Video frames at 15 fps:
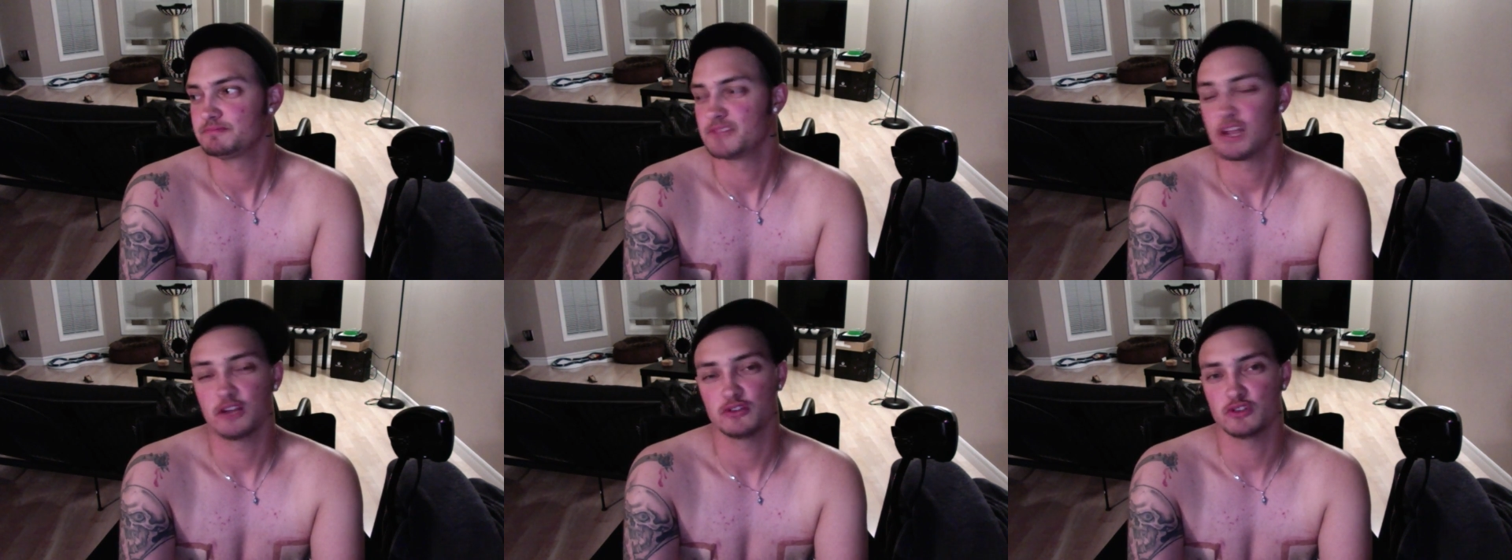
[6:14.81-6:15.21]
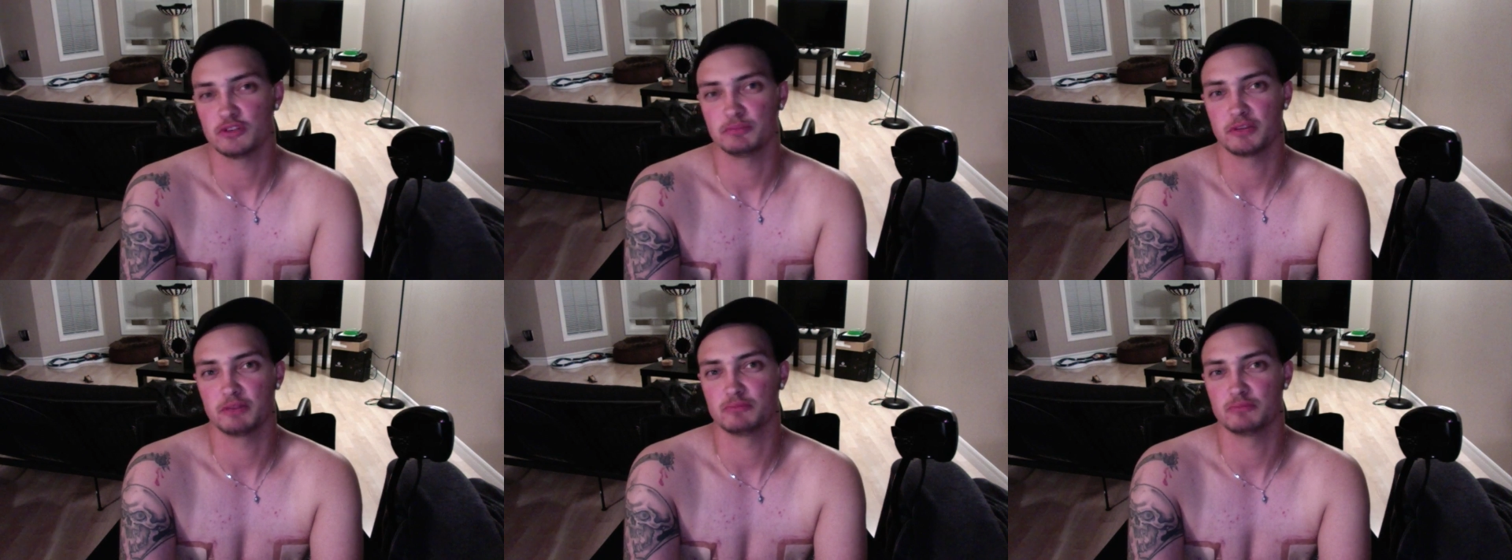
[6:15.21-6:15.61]
a dream
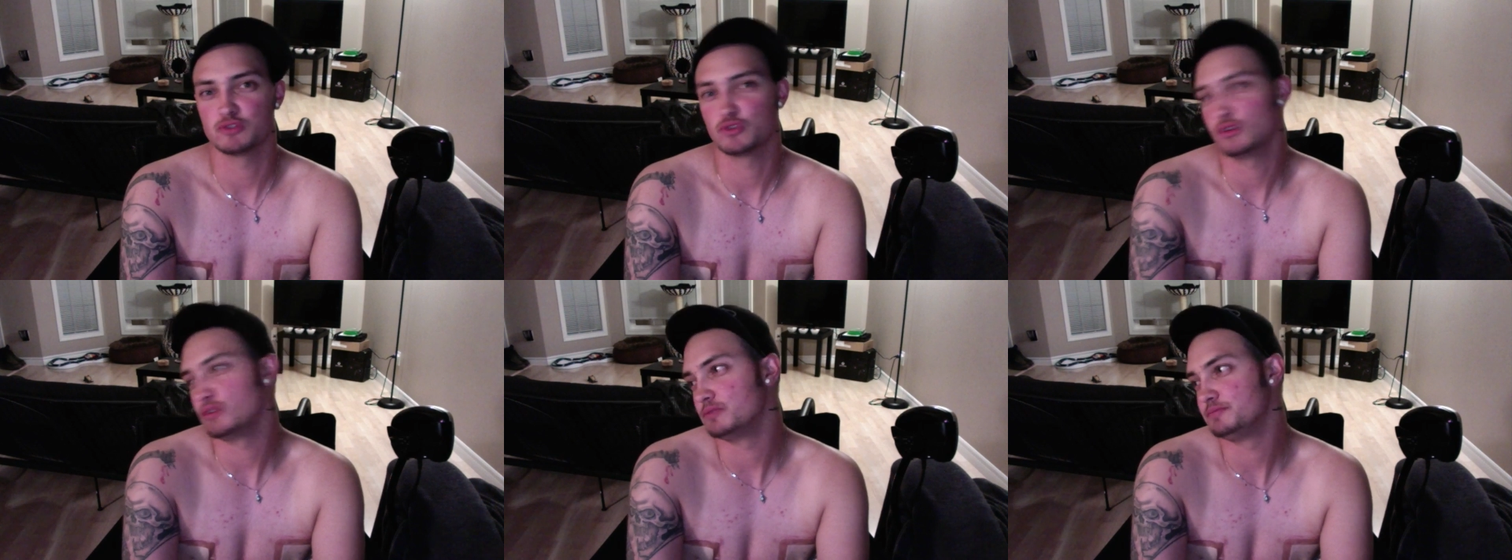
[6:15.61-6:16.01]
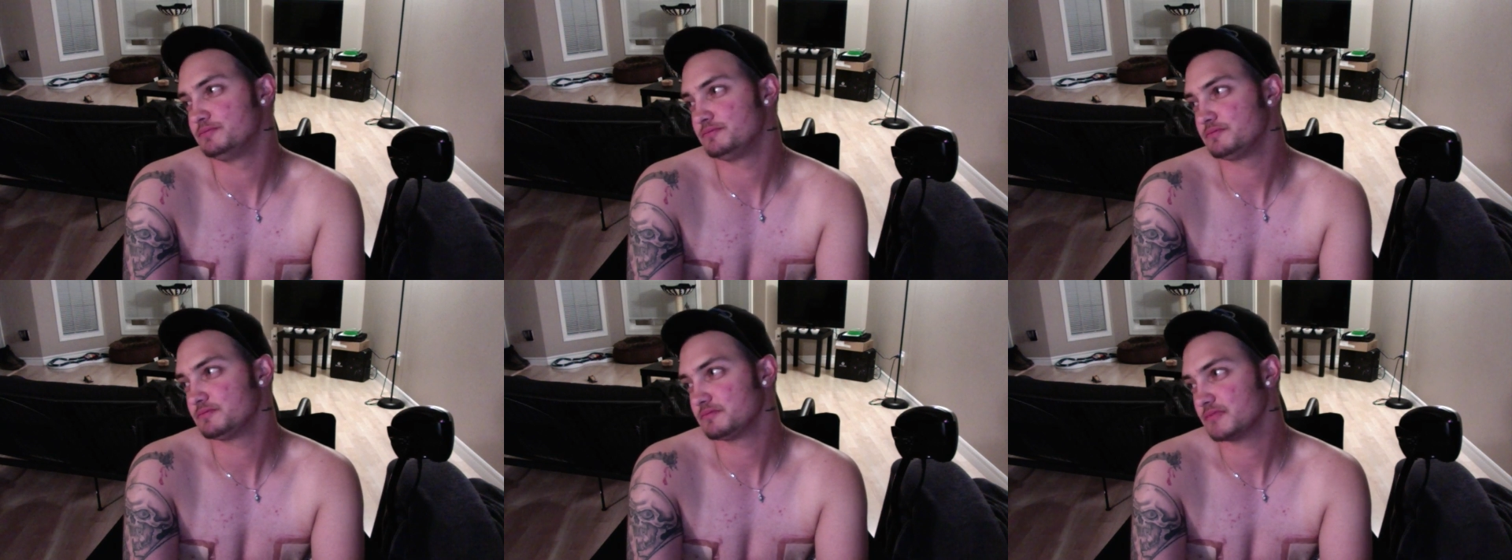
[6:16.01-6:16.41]
come true.
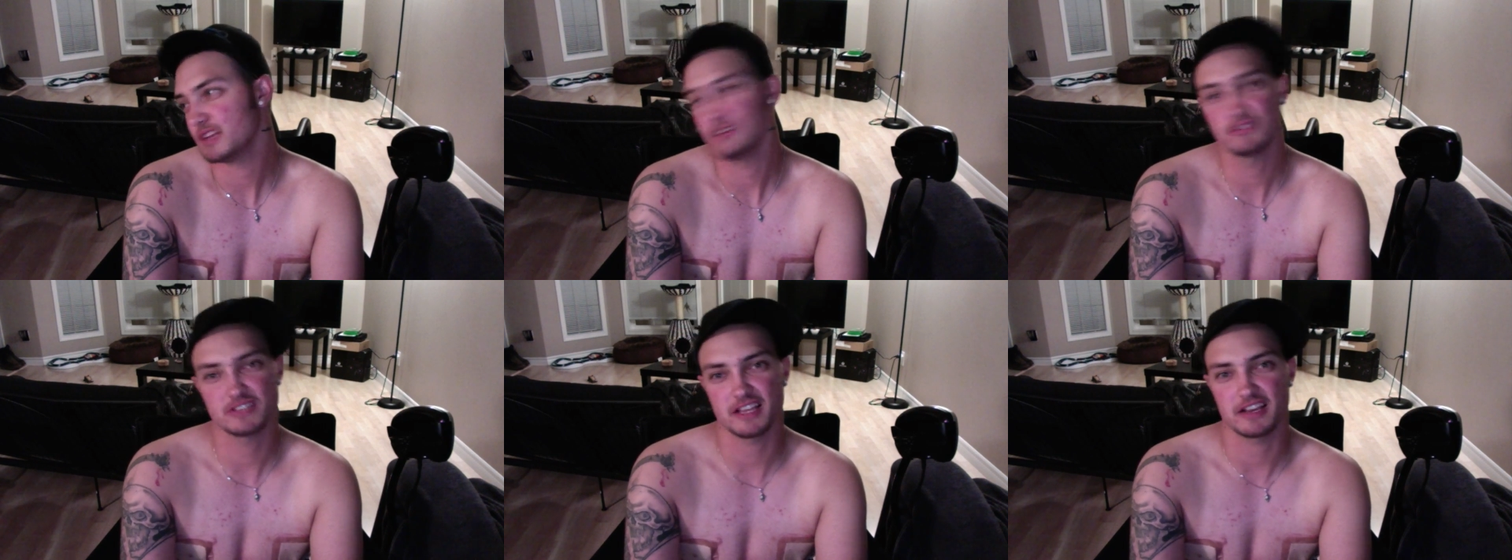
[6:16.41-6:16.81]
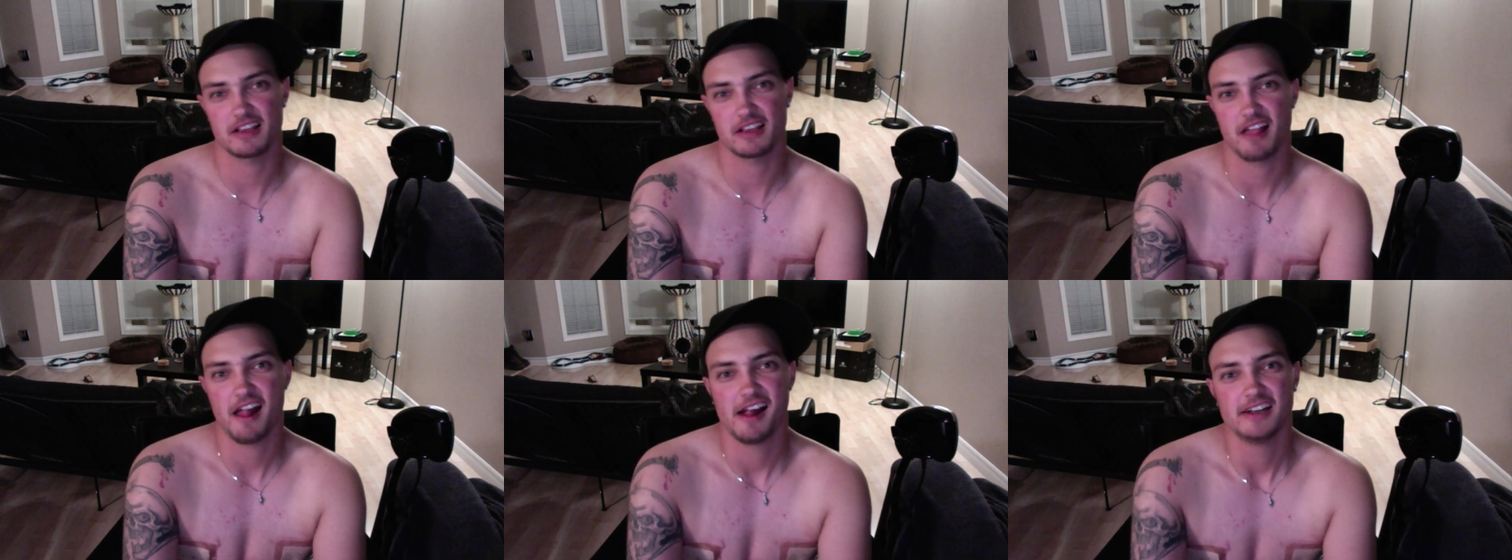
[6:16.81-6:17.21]
It's
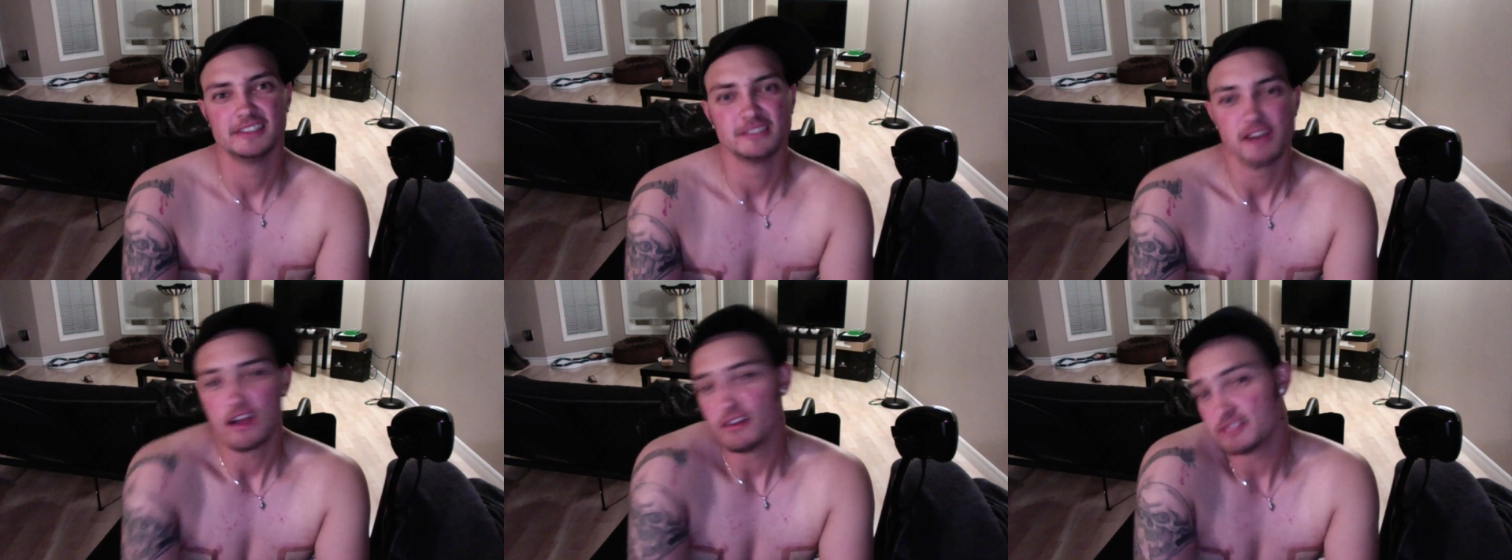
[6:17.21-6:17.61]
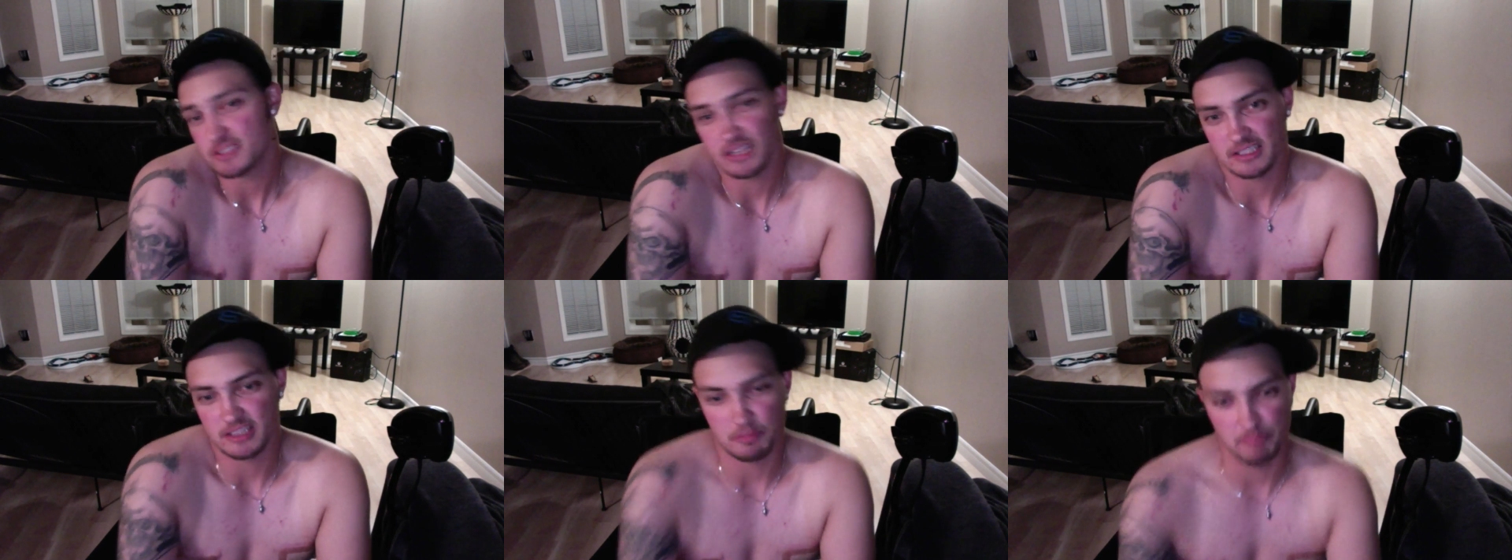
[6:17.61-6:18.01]

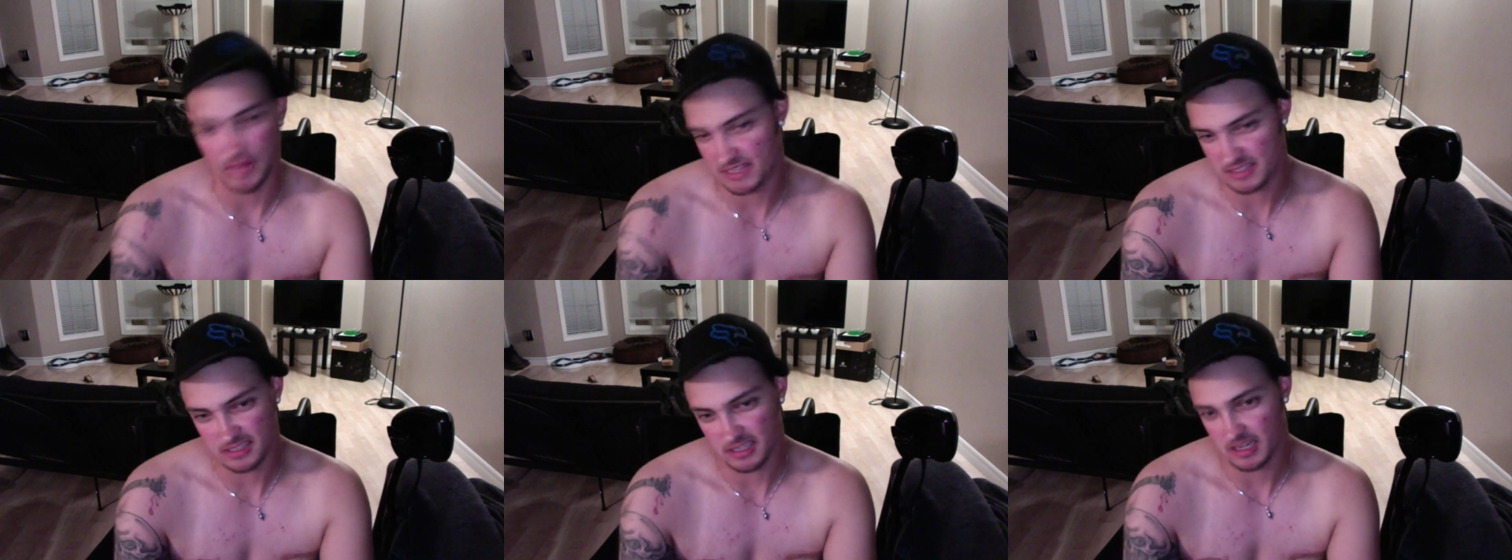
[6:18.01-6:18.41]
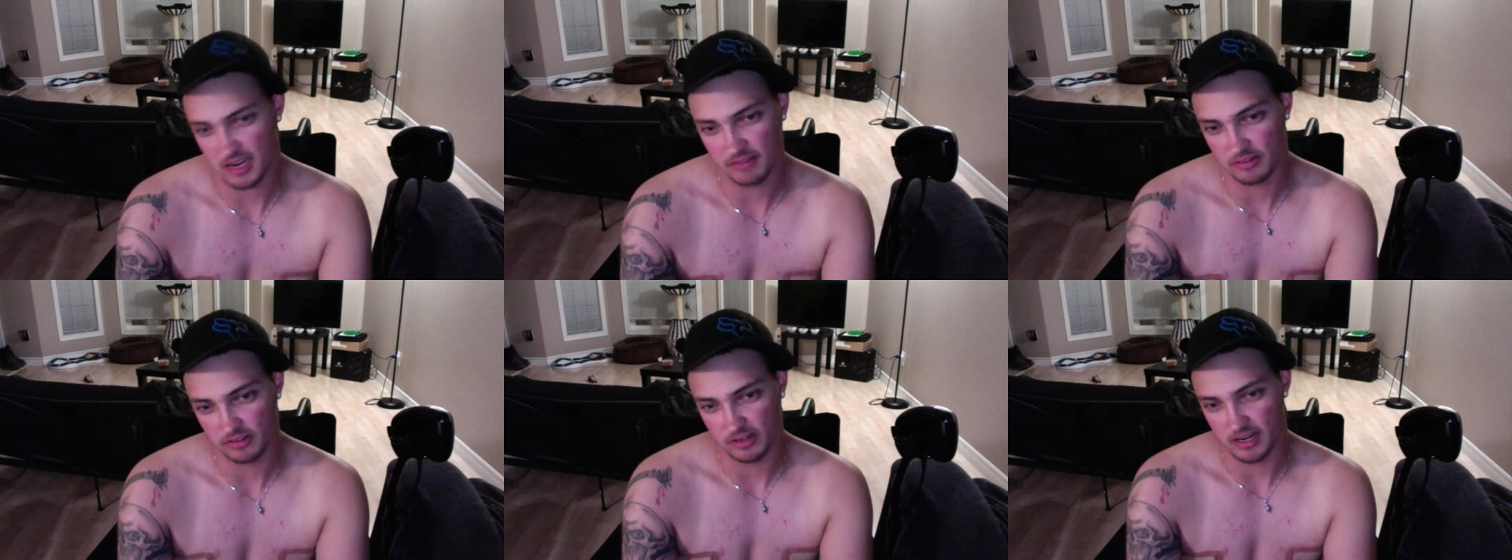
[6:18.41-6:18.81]
like the best thing
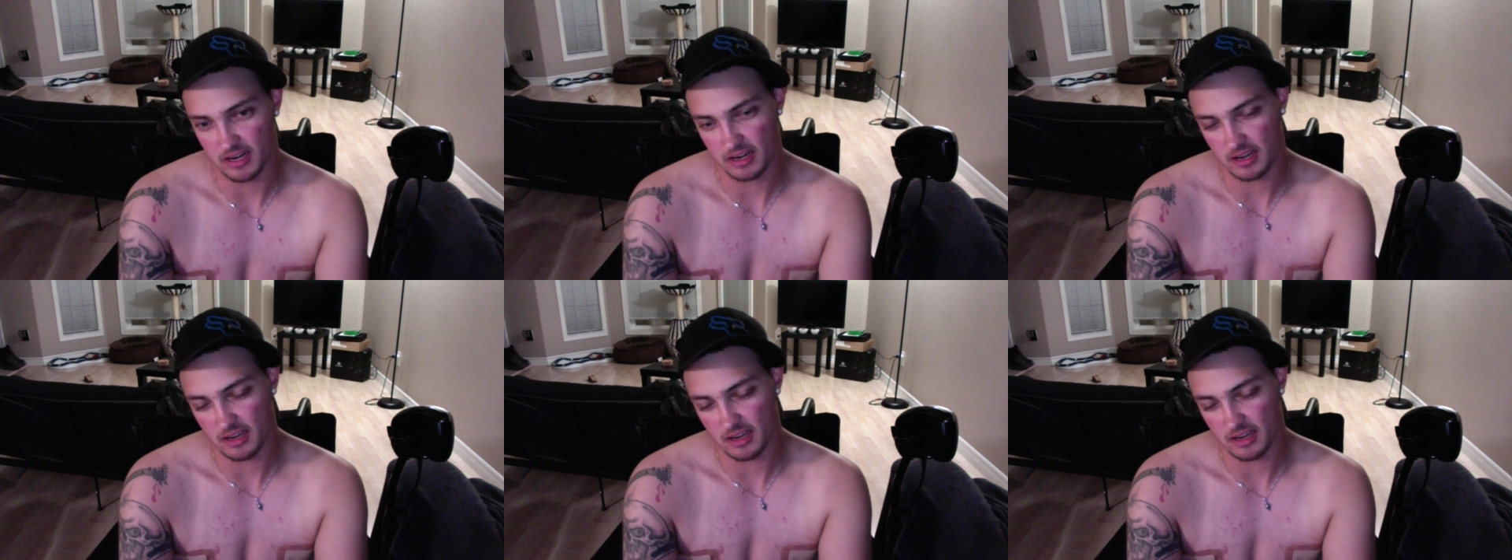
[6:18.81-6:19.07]
ever, right?